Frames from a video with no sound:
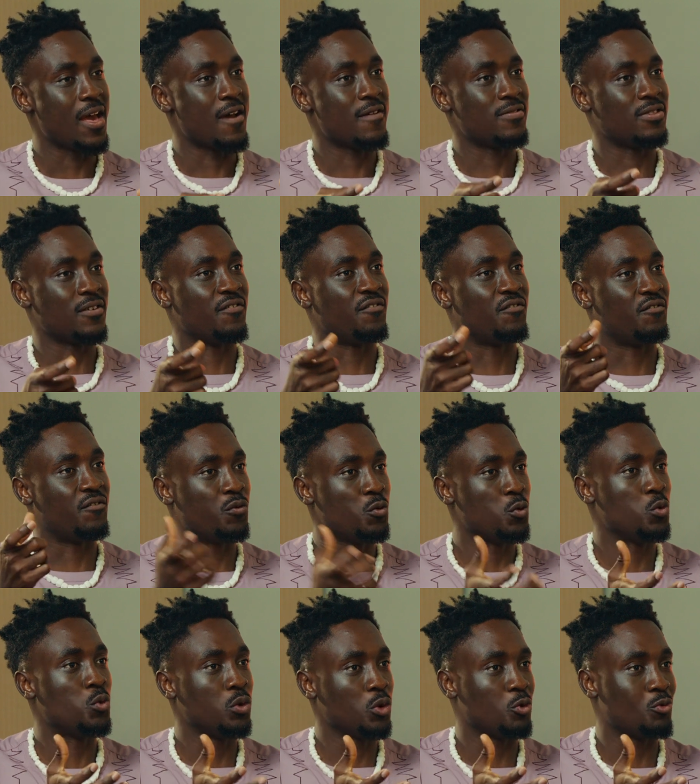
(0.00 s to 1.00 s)
the
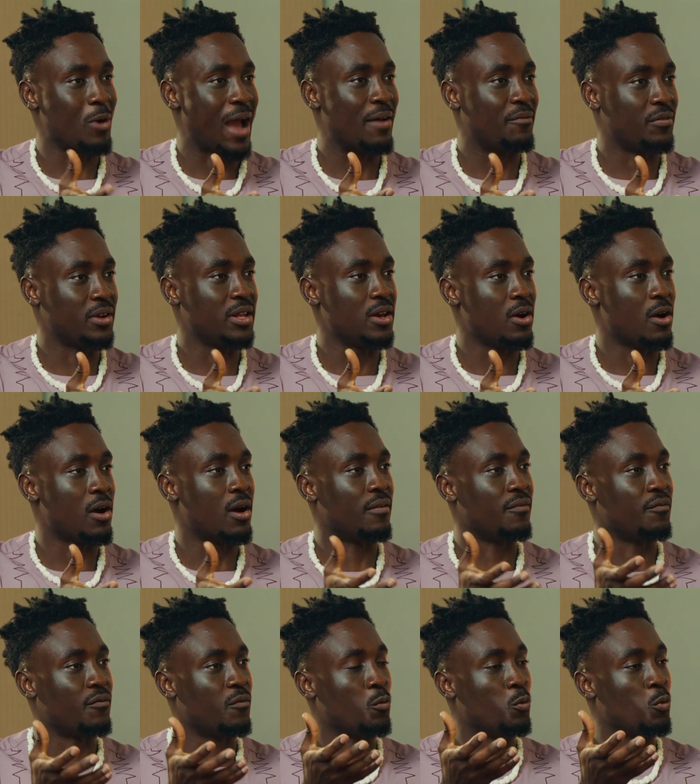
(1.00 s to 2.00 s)
full gravity
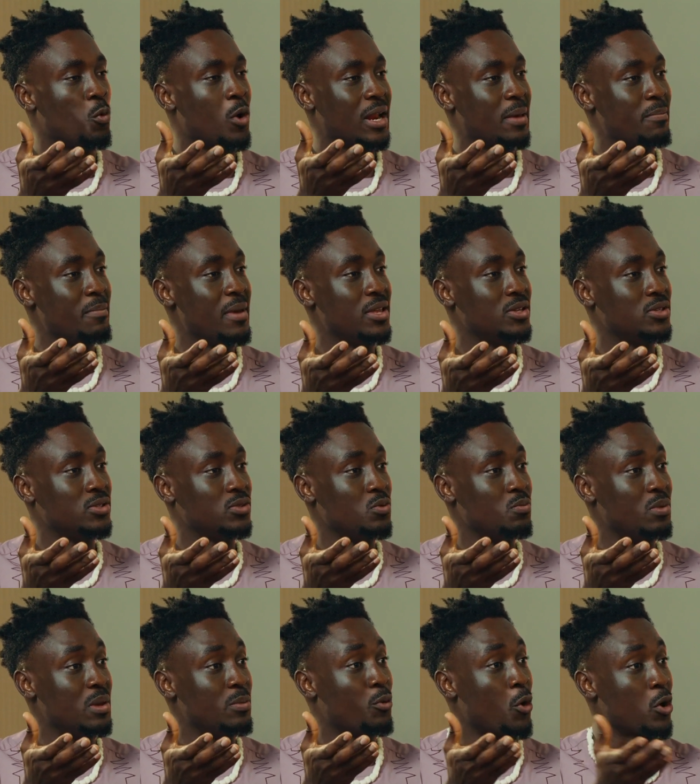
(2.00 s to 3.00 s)
of what it means to
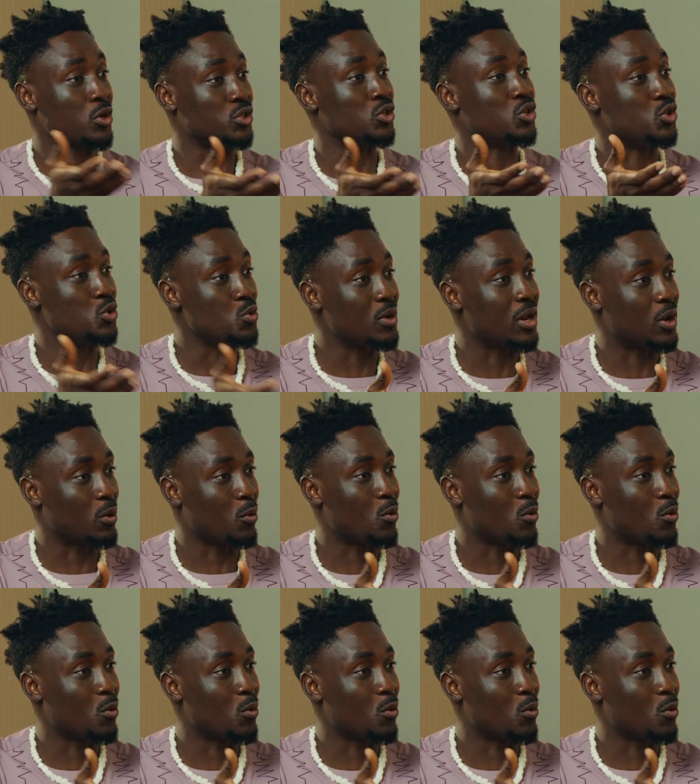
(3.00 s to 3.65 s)
be prosecuted,